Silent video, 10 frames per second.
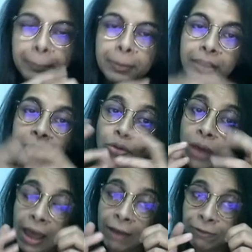you
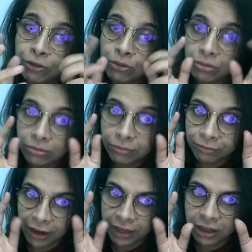have to
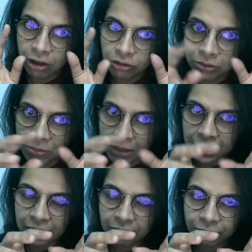find out the
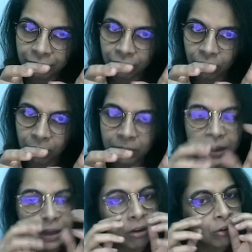meaning from
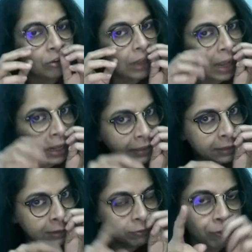the
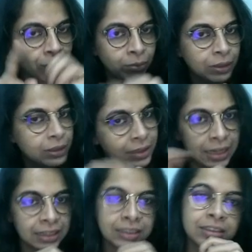answer from the
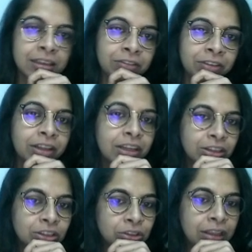sentence given.
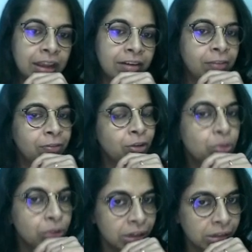So there are
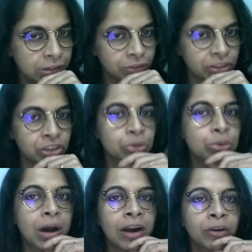few riddles which
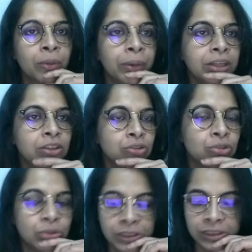you are going to
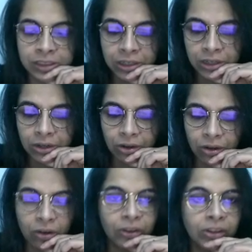do it
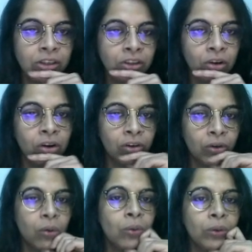on your
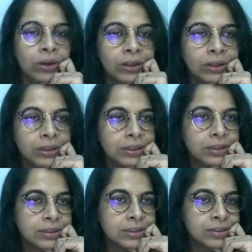own.
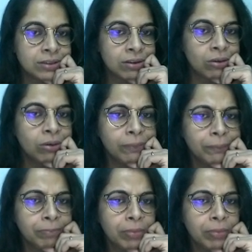So